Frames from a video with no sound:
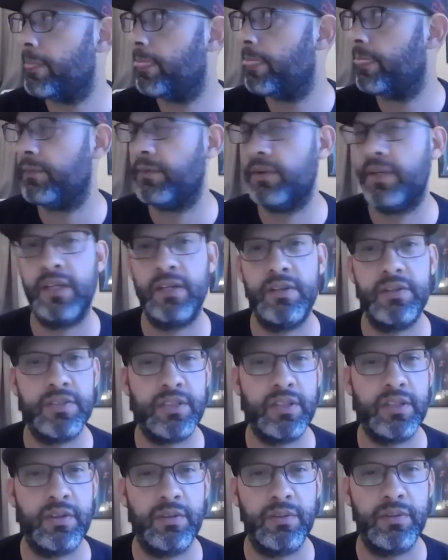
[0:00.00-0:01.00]
3 years
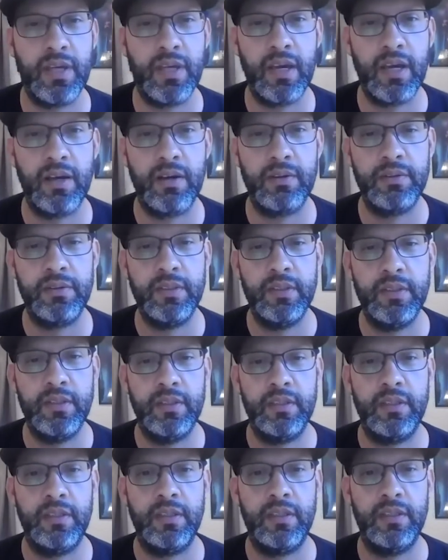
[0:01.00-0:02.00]
ago now.
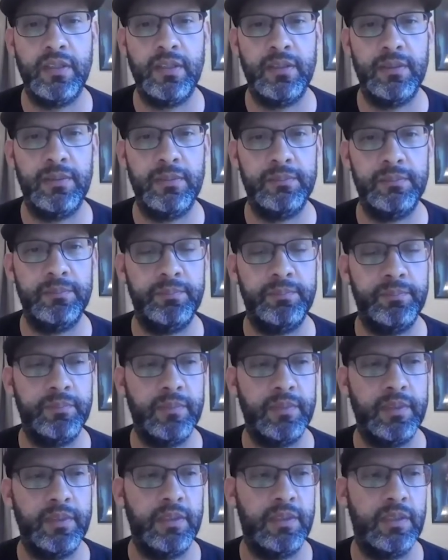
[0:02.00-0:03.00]

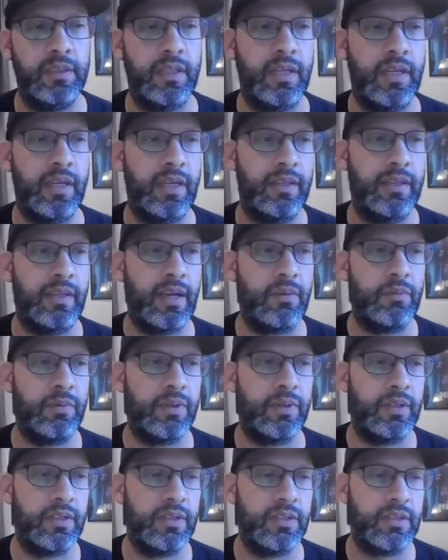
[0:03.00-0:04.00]
And that
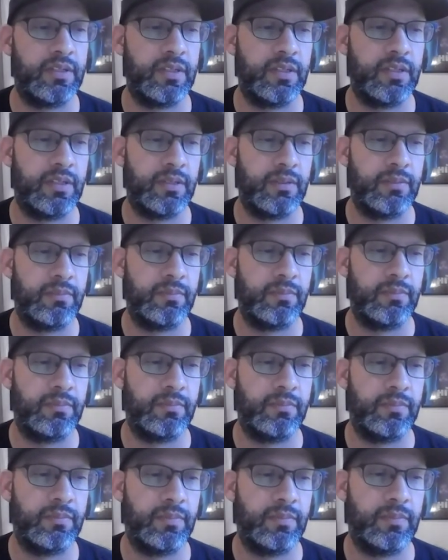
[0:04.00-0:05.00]
was
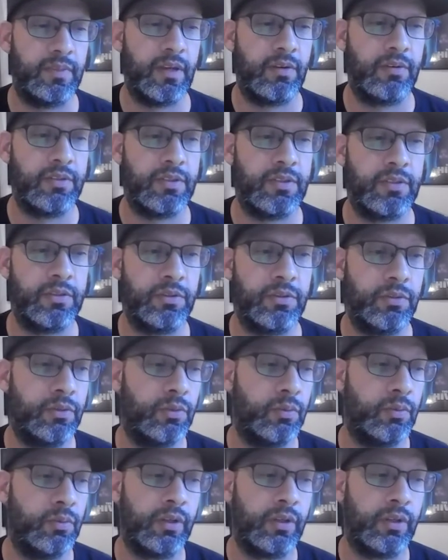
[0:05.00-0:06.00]

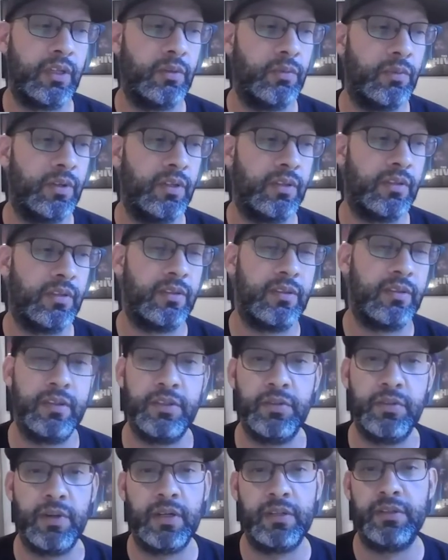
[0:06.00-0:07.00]
through working with the
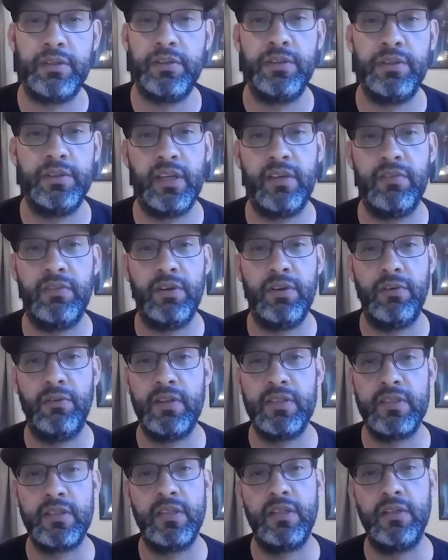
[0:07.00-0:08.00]
director David
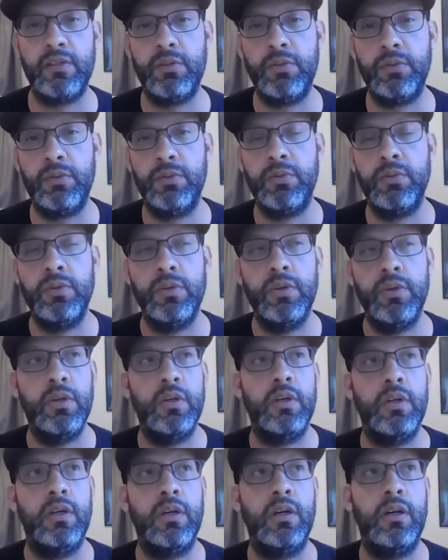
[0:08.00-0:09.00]
Yarovesky, who
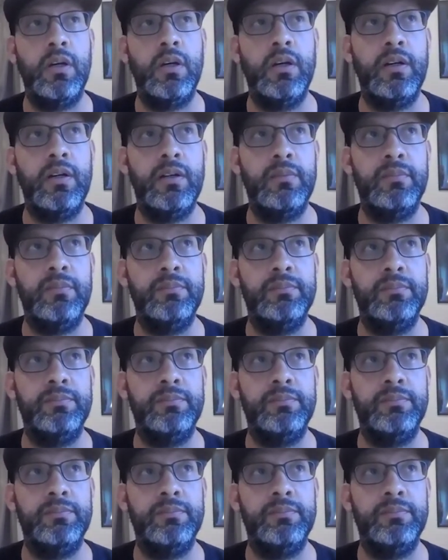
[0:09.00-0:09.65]
I've